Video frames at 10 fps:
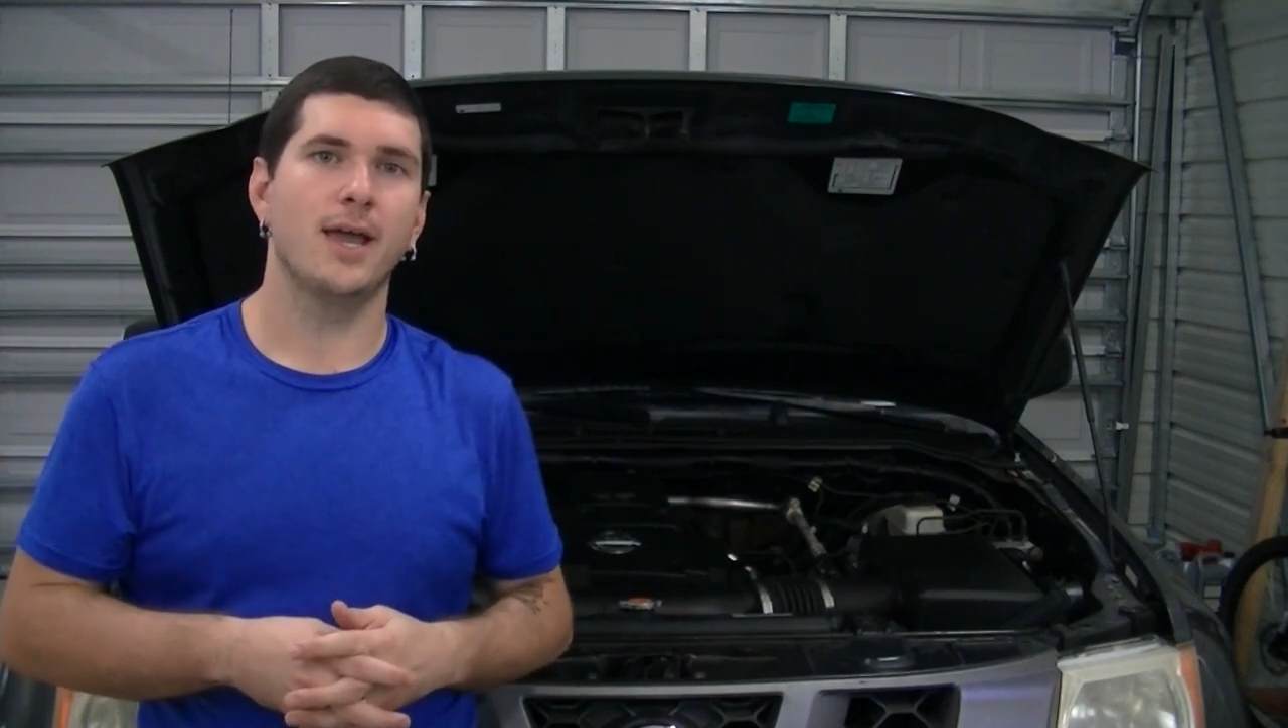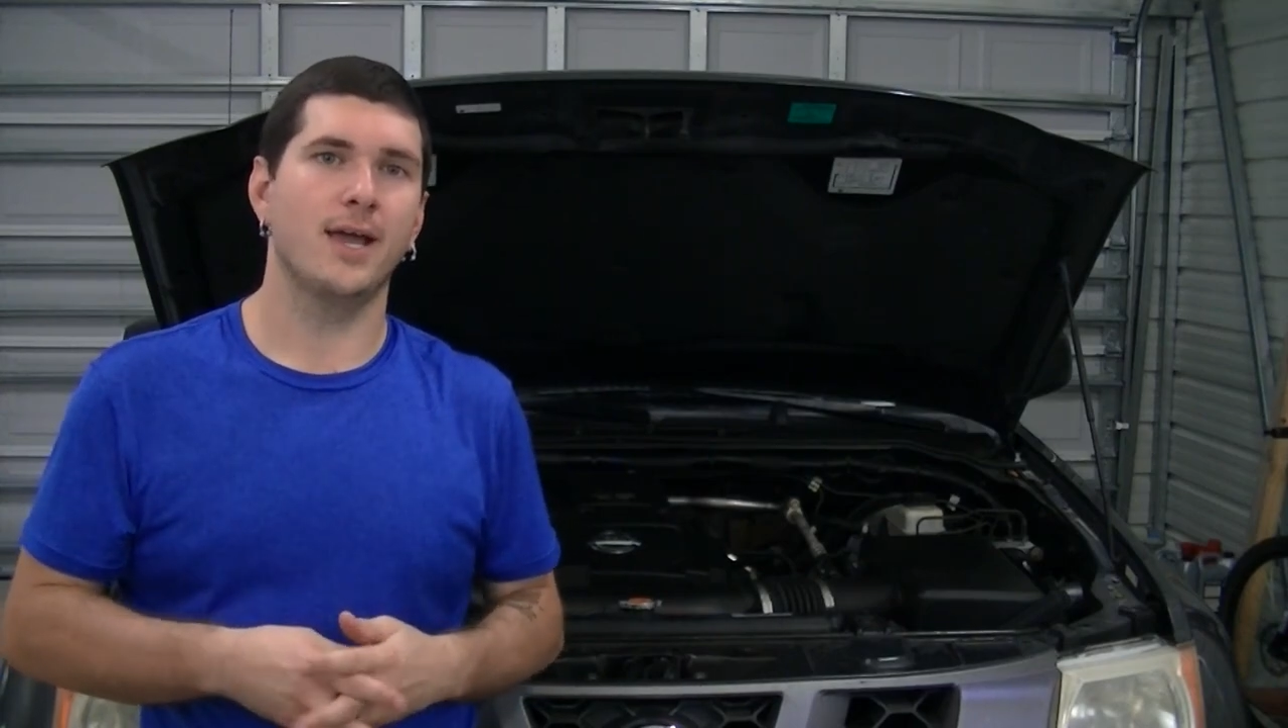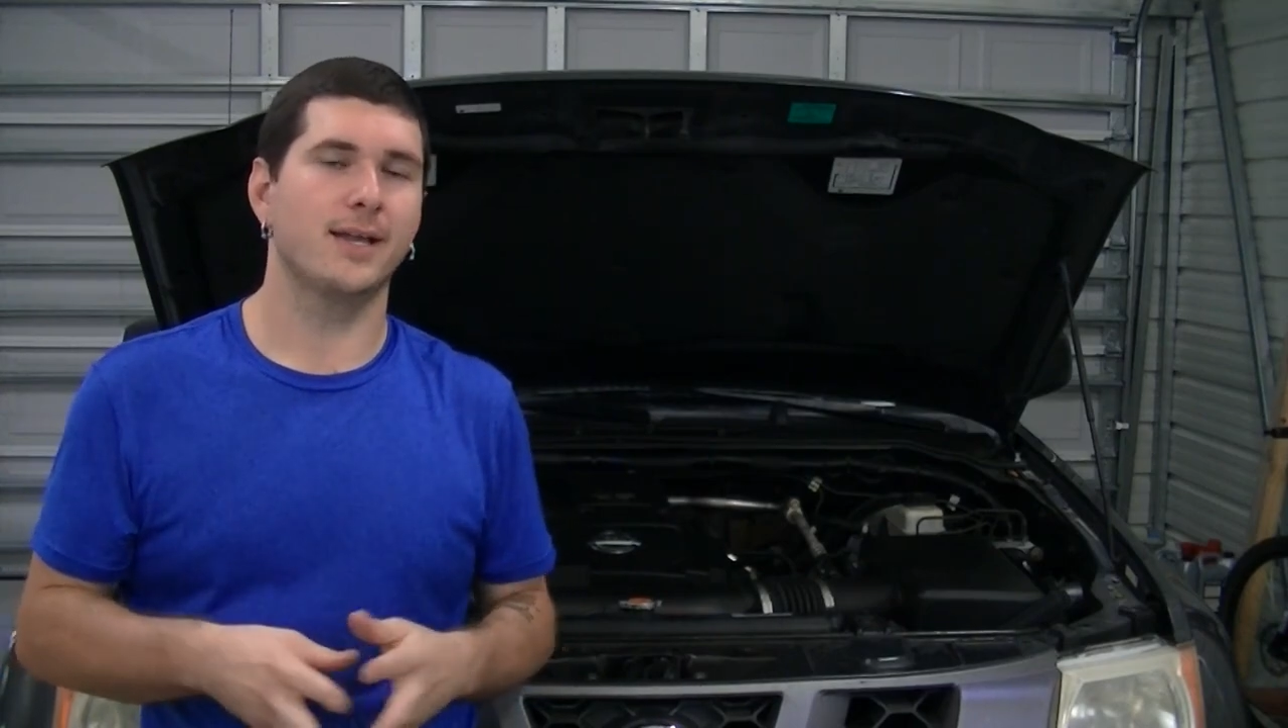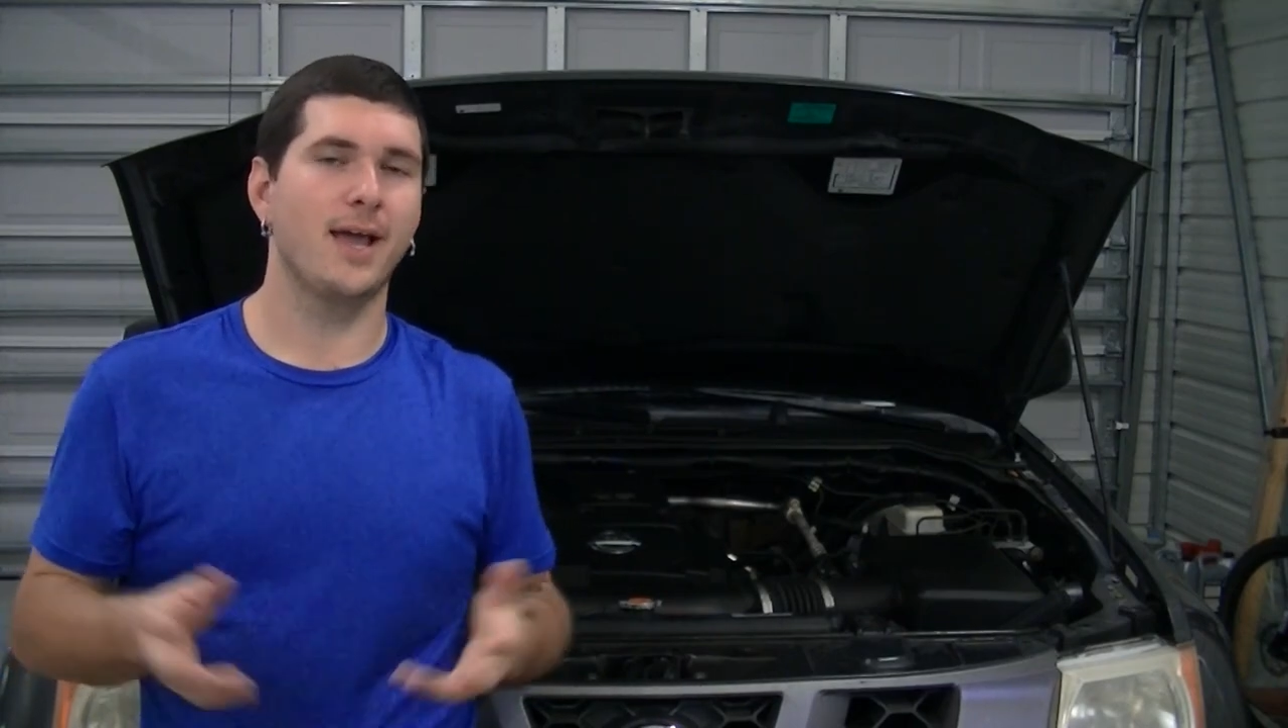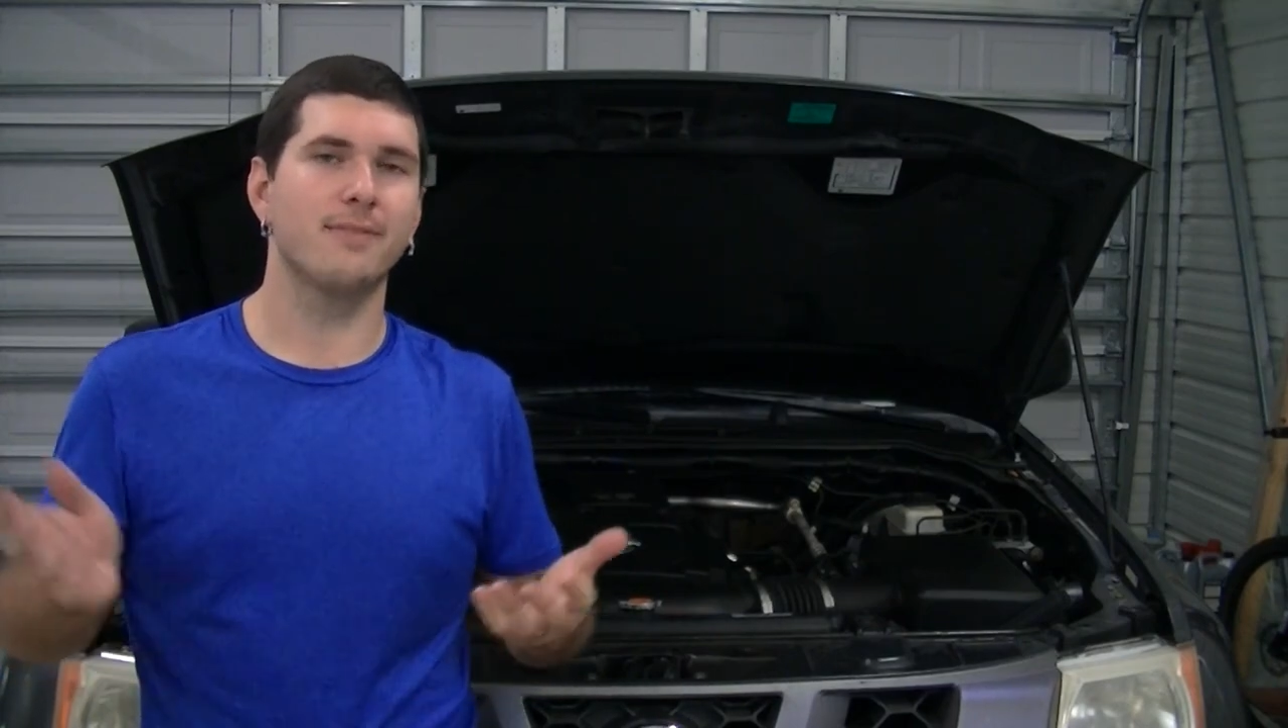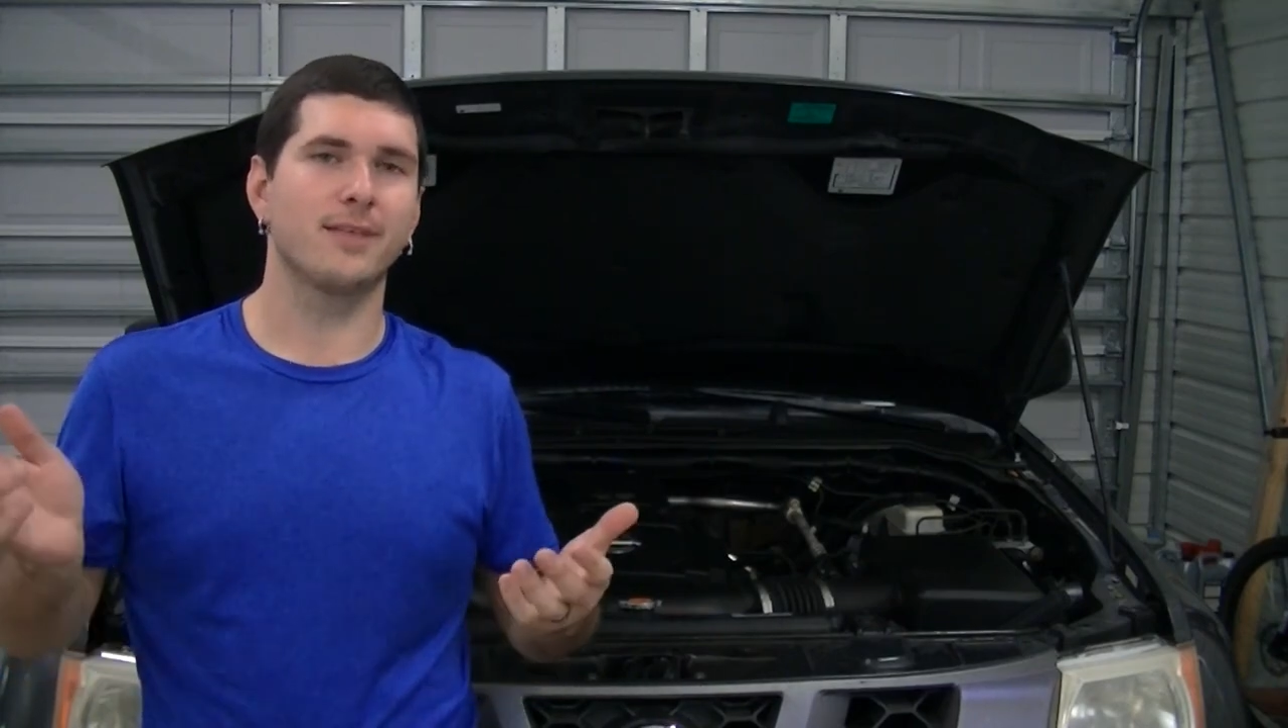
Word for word: And again,